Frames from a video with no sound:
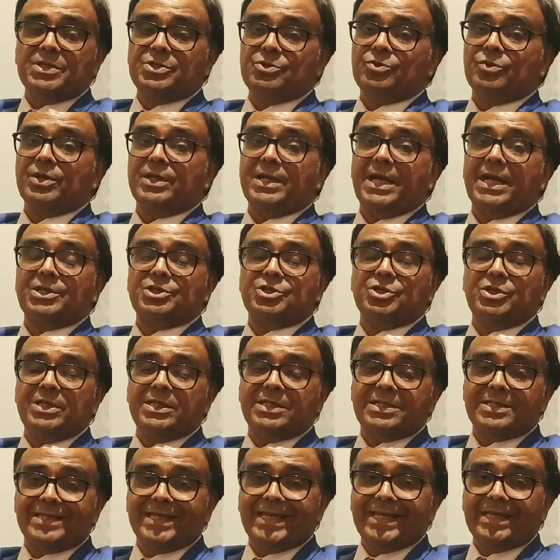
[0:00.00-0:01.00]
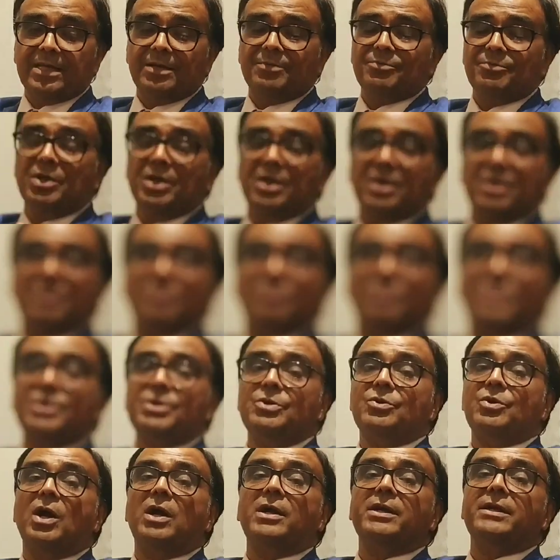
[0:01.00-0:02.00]
means you can actually see them, but
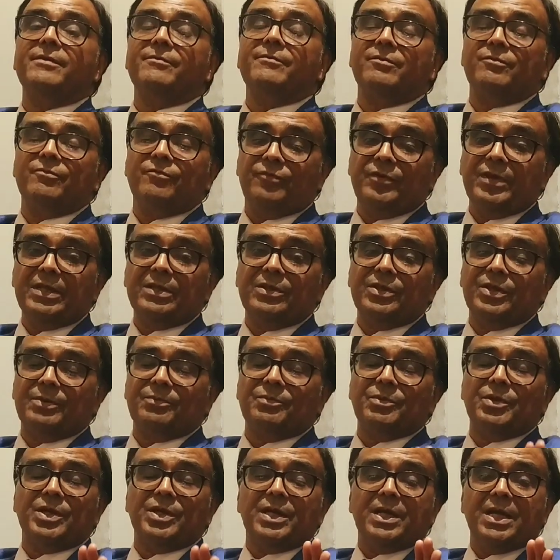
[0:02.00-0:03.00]
you can't even feel them.